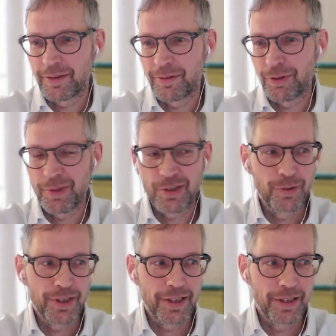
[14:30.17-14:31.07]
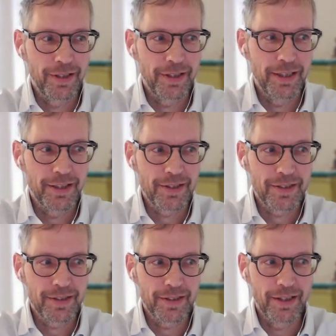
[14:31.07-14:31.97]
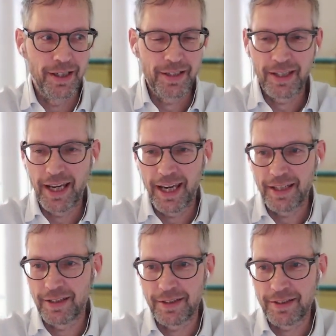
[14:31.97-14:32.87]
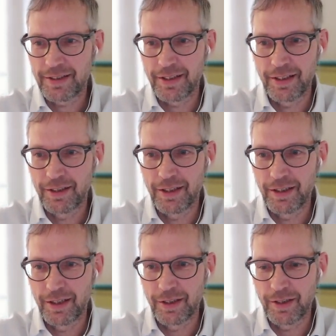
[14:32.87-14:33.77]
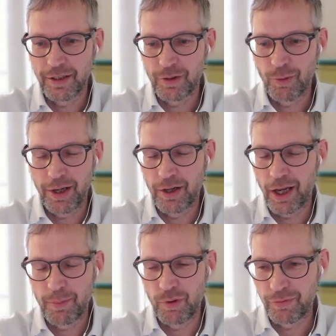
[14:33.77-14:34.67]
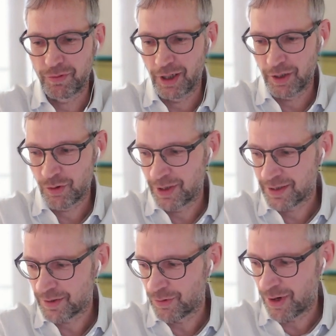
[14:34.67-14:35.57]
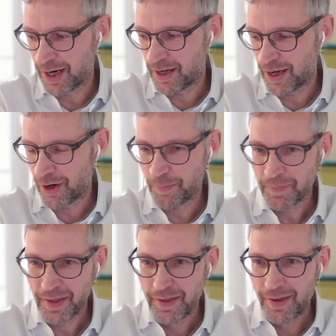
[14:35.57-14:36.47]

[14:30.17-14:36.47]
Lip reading: pharmaceutical is litigated in quite a number of countries right now.